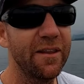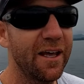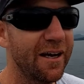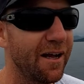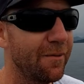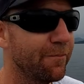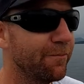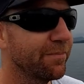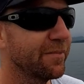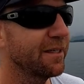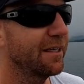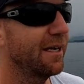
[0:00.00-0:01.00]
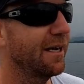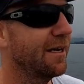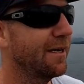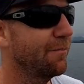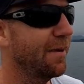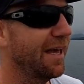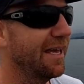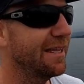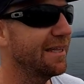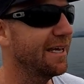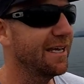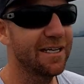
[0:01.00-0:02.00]
it that up. Um,
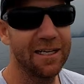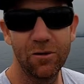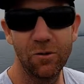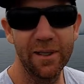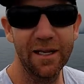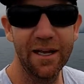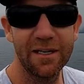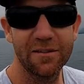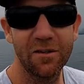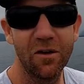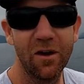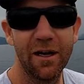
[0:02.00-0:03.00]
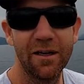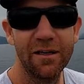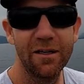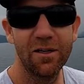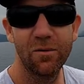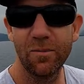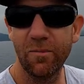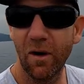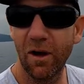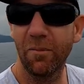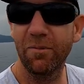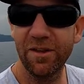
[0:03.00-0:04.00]
and then a little bit later tonight, we
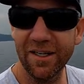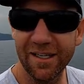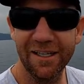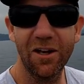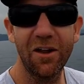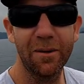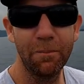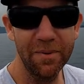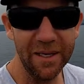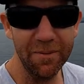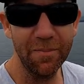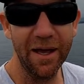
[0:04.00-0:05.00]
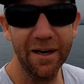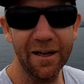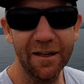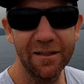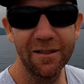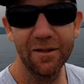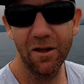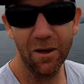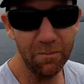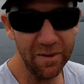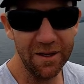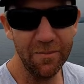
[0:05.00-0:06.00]
might, I'm thinking like beer batter,
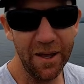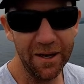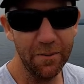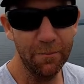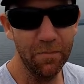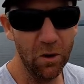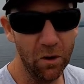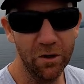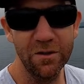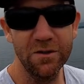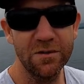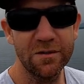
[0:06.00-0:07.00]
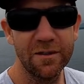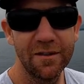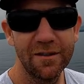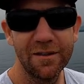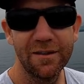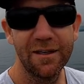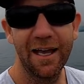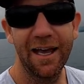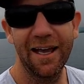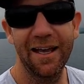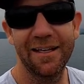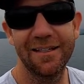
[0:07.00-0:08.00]
like beer batter burgers
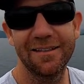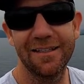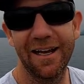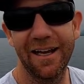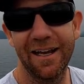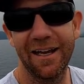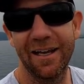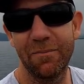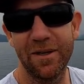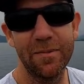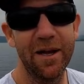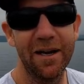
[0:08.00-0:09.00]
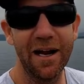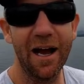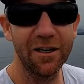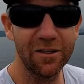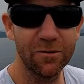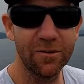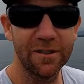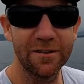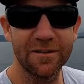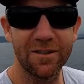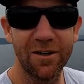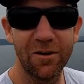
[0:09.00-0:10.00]
and uh, beer battered onion
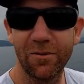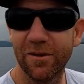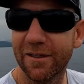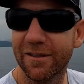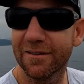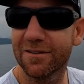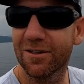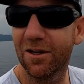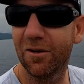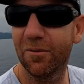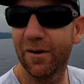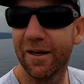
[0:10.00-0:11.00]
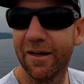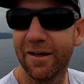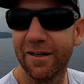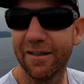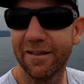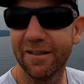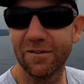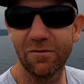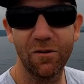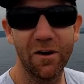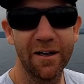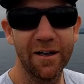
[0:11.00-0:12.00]
rings to go with it. So uh, it's
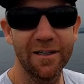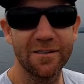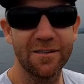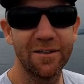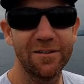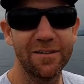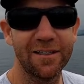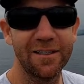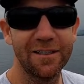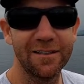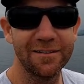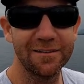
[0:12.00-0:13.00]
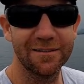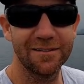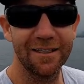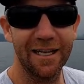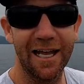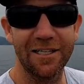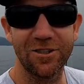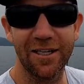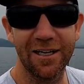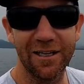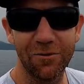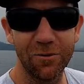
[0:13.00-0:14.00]
Friday, so you can lash
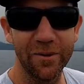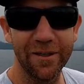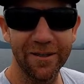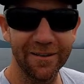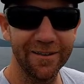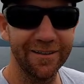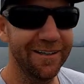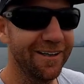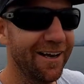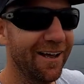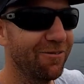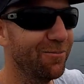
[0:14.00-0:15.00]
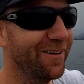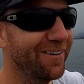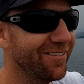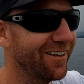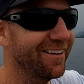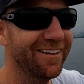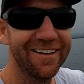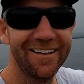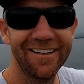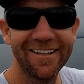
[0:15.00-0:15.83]
out a little bit and, and have a bit of the